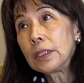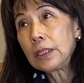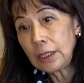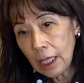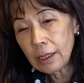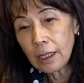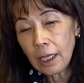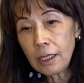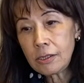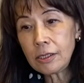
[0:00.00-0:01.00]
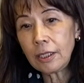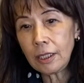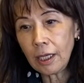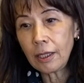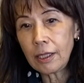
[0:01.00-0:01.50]
Yeah,
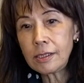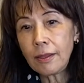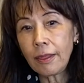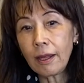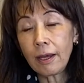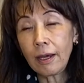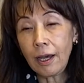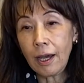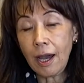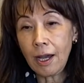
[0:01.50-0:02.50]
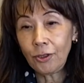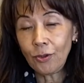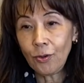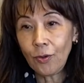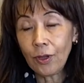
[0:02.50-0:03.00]
actually, this the
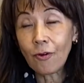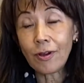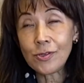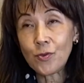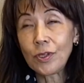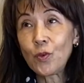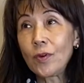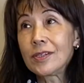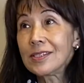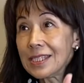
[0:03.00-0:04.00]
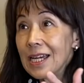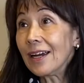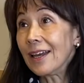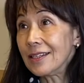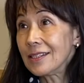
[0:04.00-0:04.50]
the Craft 21
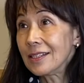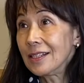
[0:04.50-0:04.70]
target.